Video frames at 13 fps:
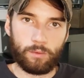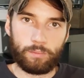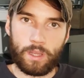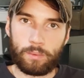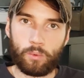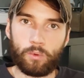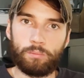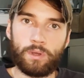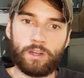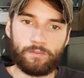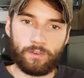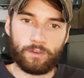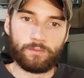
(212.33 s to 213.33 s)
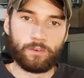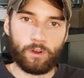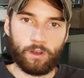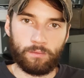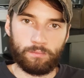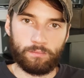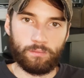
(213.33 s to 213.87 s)
people would benefit
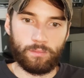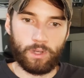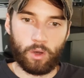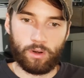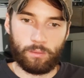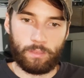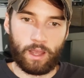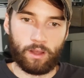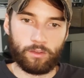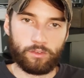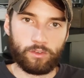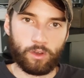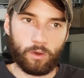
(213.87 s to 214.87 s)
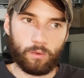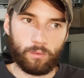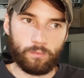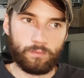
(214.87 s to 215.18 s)
from knowing about. So